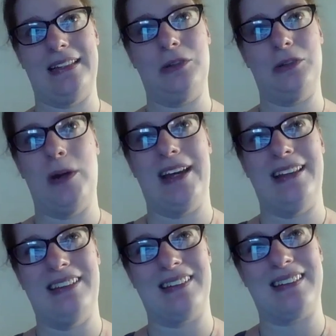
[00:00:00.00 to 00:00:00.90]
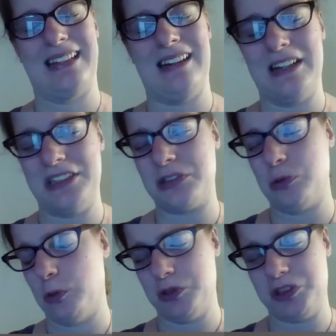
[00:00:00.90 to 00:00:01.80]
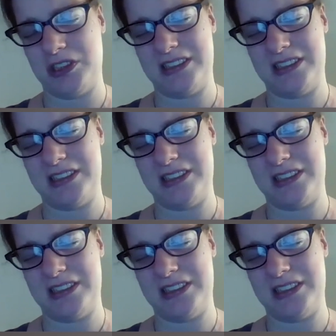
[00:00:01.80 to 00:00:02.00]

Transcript: in the way that like high school sh-